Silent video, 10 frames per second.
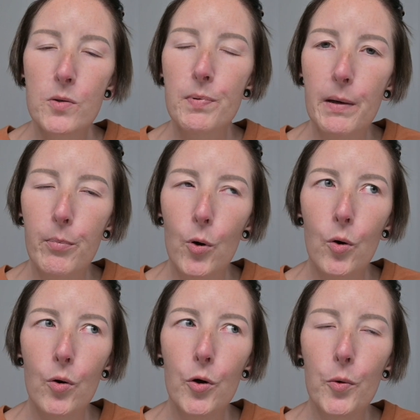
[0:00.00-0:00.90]

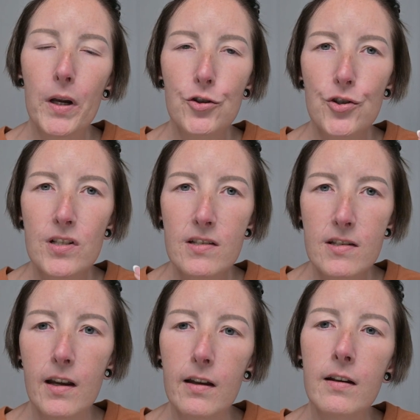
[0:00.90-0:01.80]
people who can just
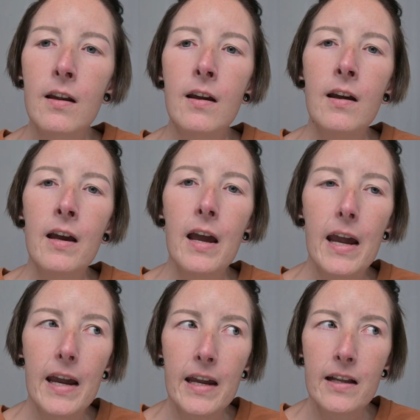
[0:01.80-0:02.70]
sit
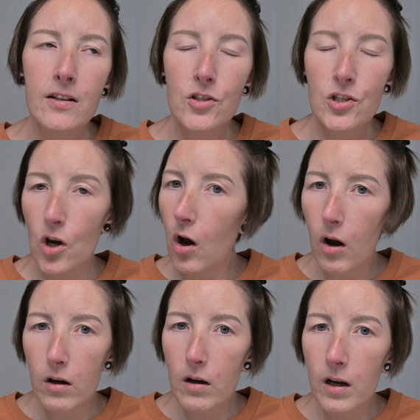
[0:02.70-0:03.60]
and
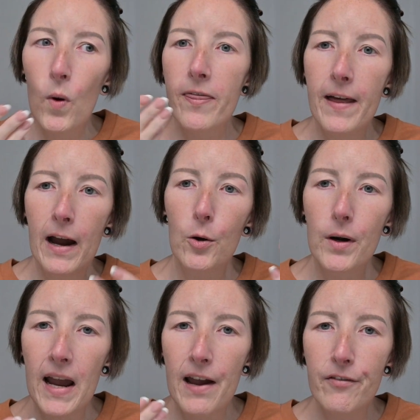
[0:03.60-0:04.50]
talk without
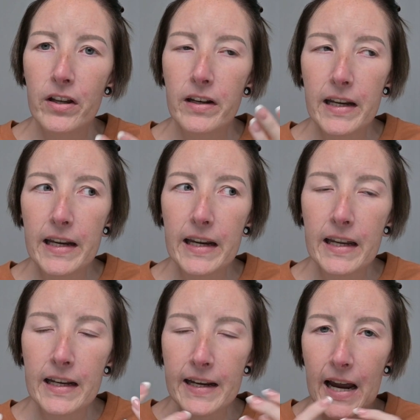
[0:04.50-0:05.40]
having
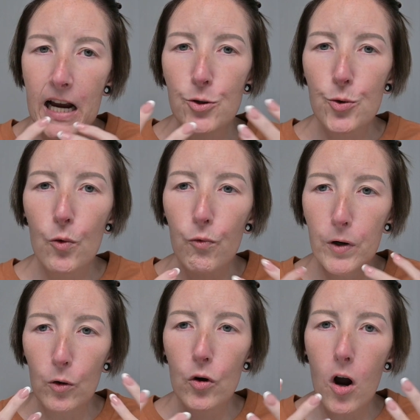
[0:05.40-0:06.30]
any actual
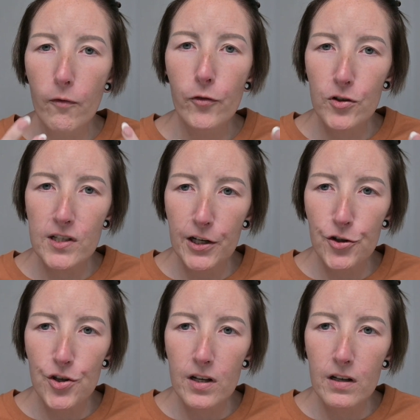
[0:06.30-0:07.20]
real
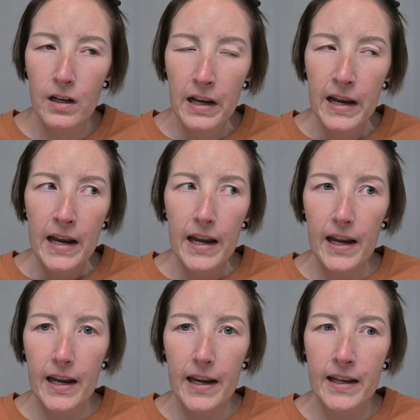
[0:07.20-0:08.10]
conversation
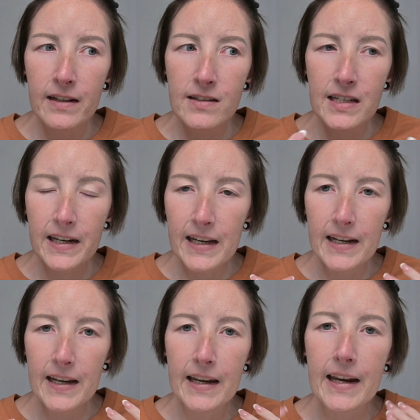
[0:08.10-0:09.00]
and to get
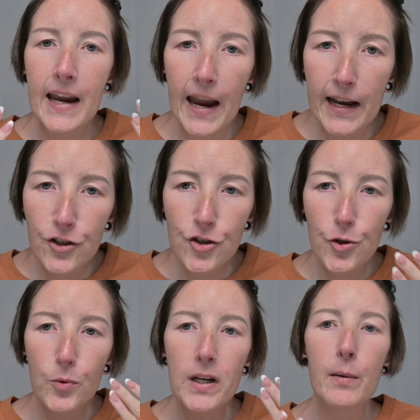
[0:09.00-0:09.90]
engaged
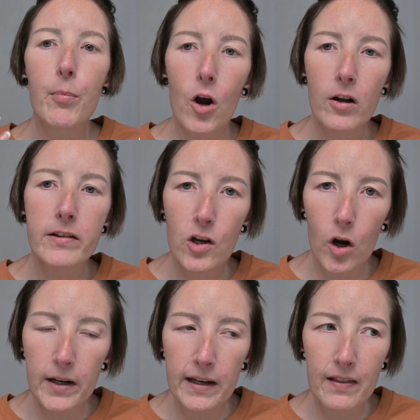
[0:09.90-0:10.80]
to keep on
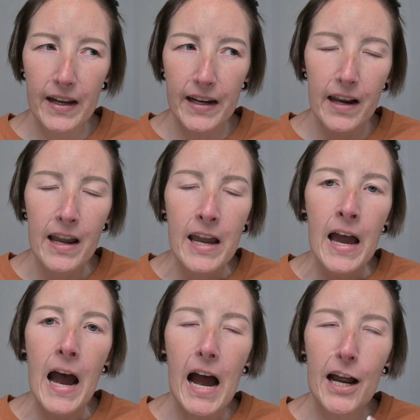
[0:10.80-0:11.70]
talking. Like,
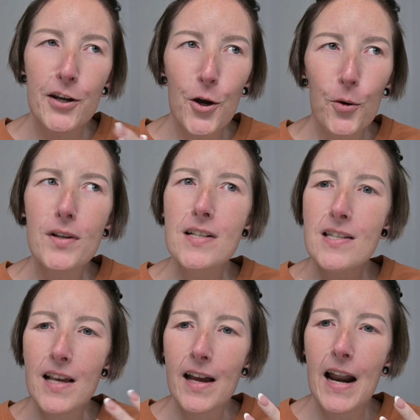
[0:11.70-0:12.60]
I
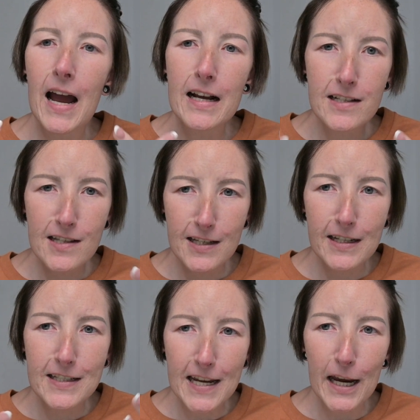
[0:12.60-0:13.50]
noticed that I
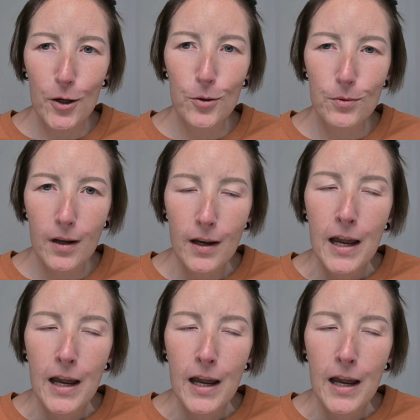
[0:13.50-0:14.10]
sit down,